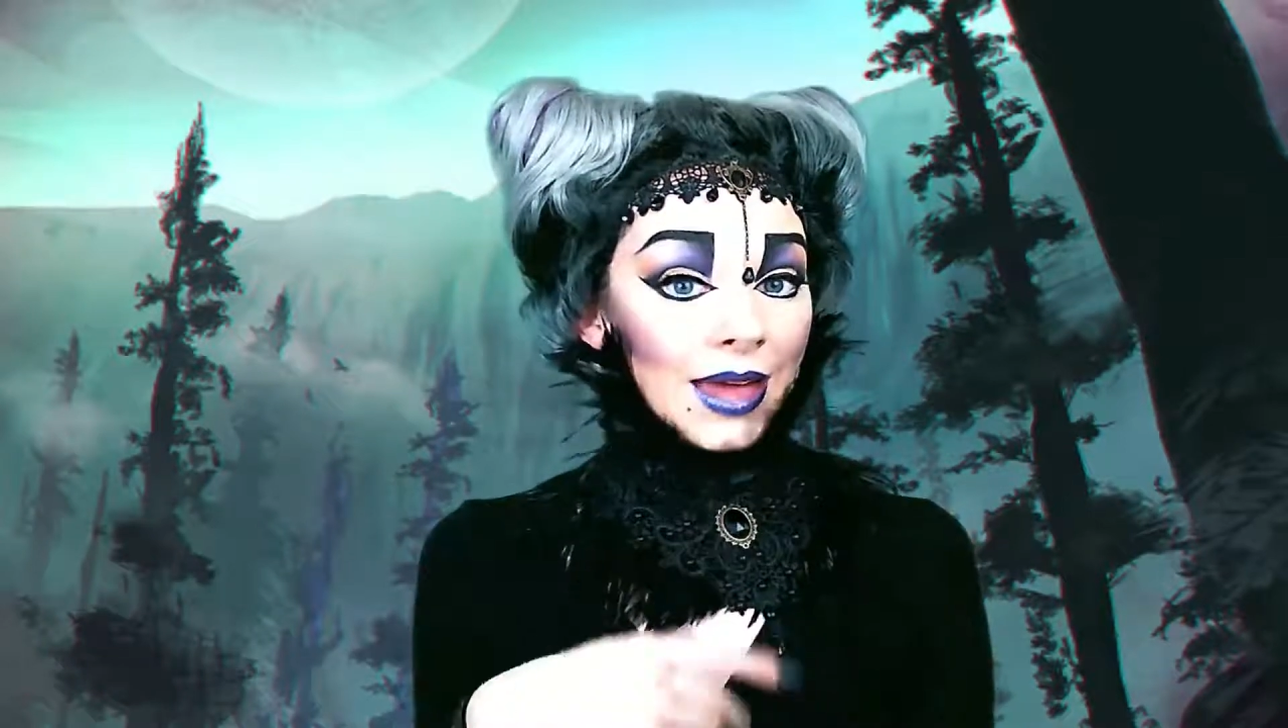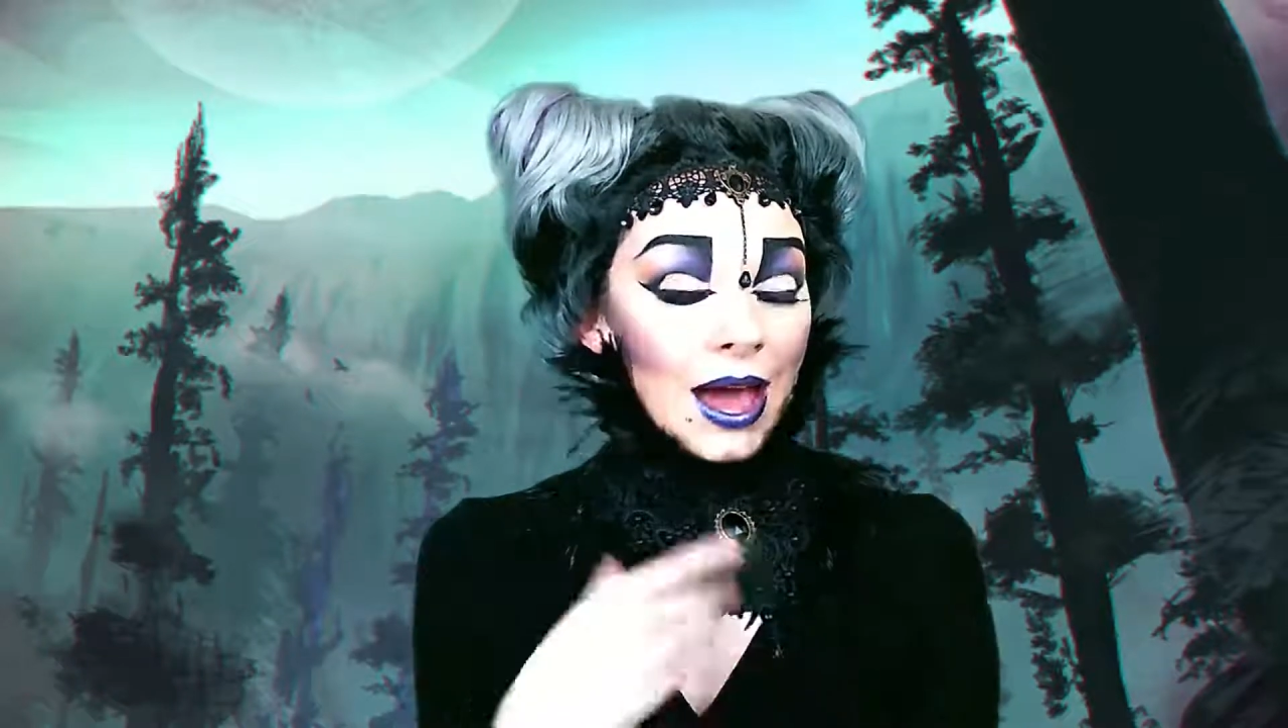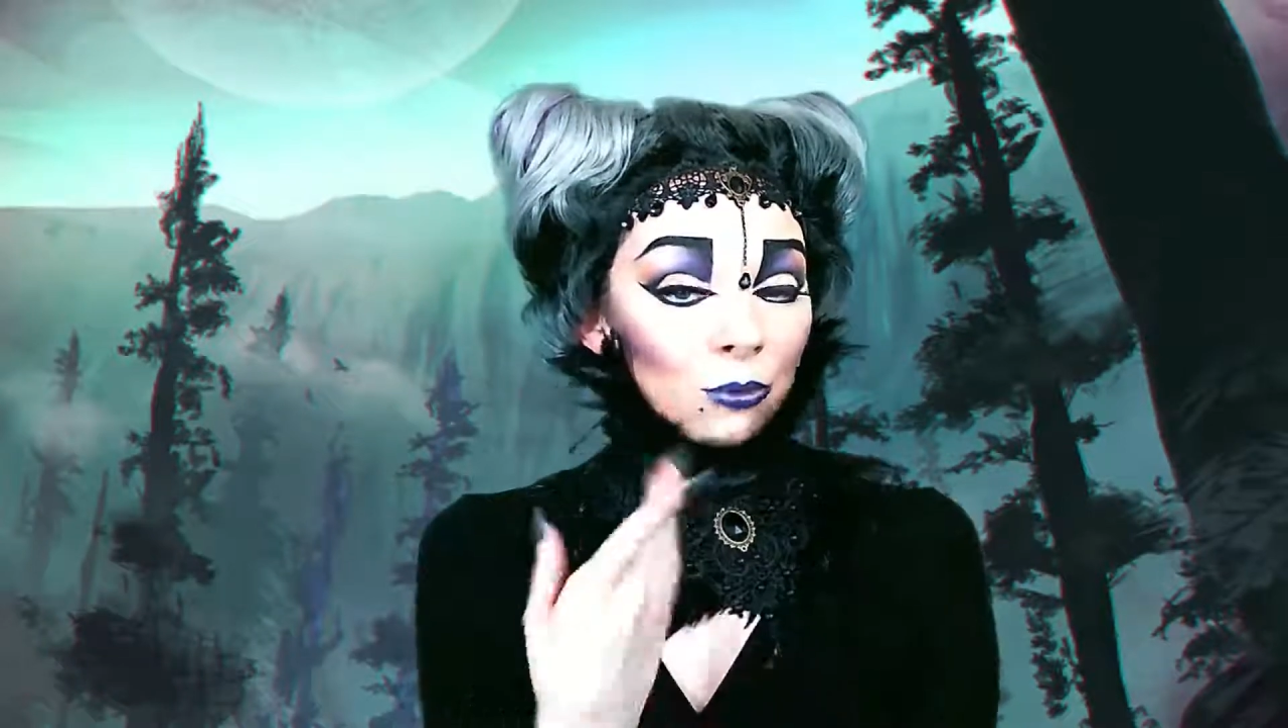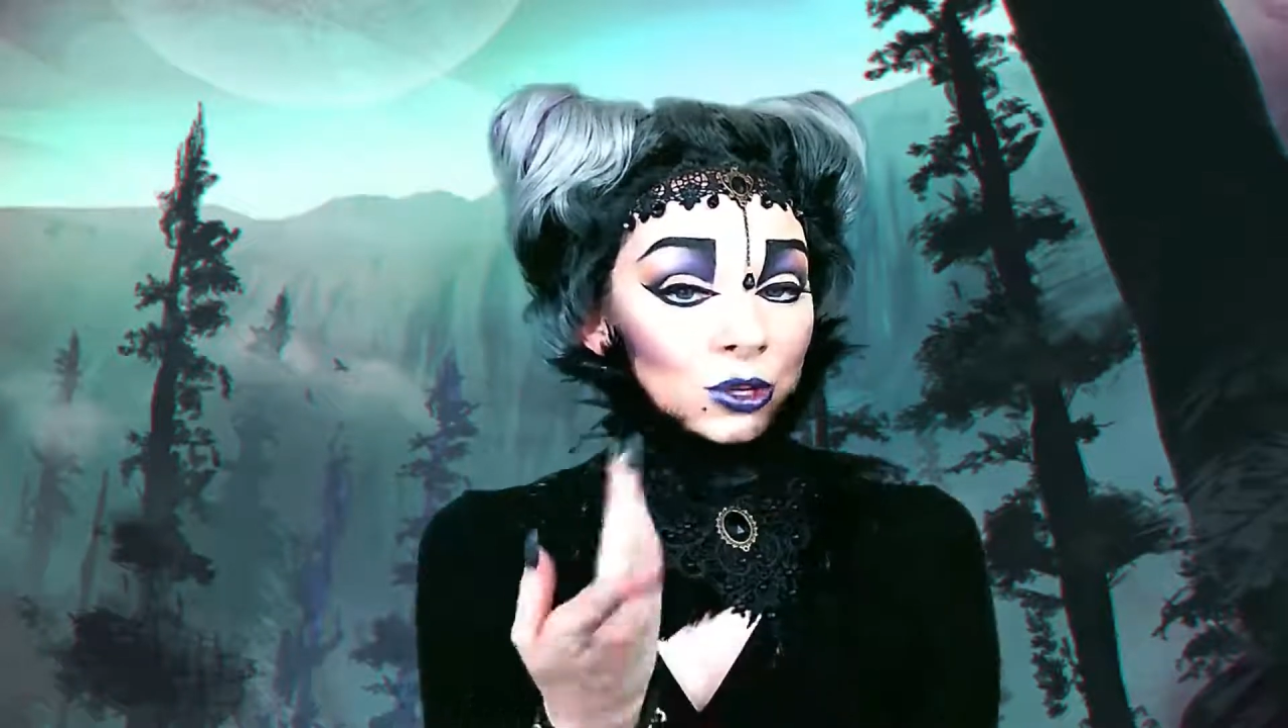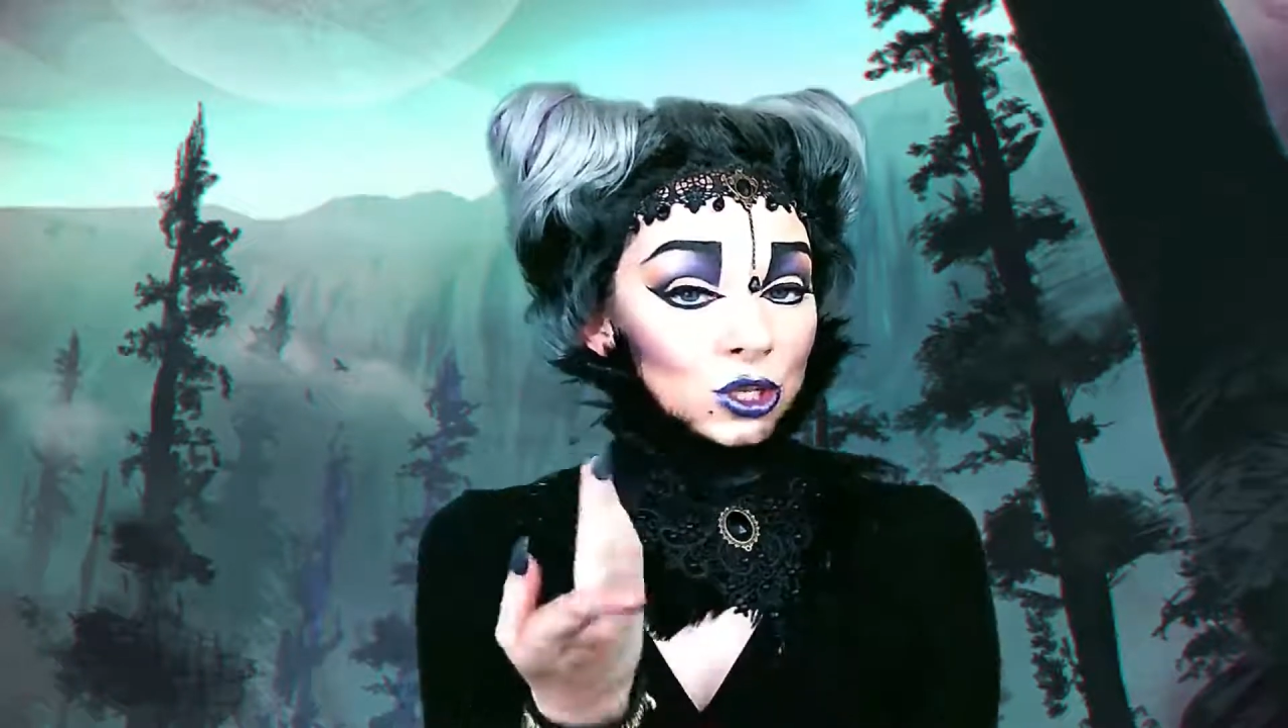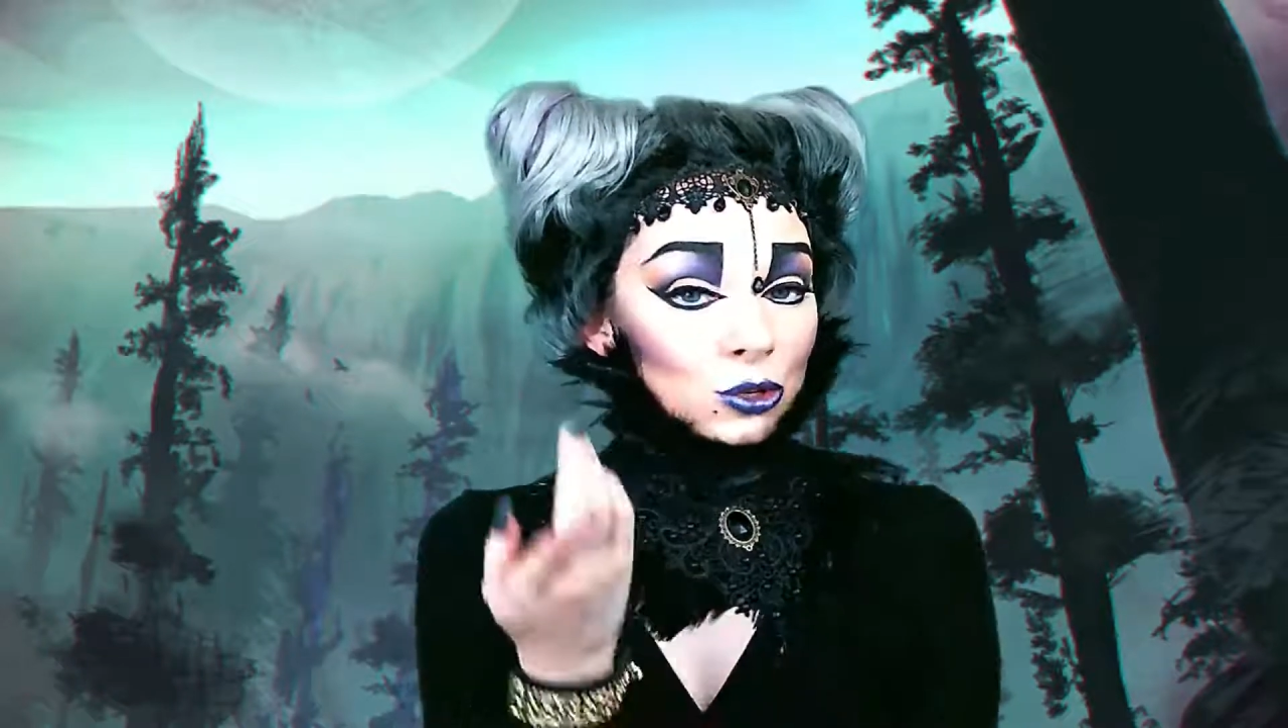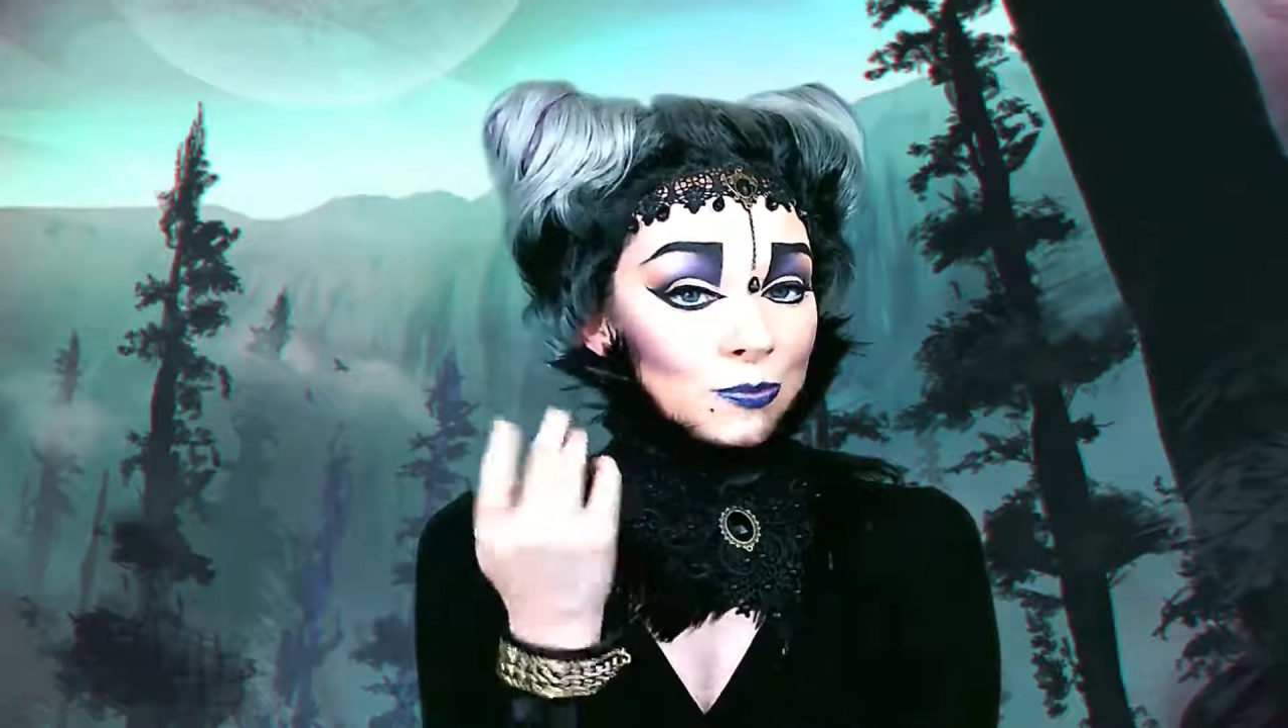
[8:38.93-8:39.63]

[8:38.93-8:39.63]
how would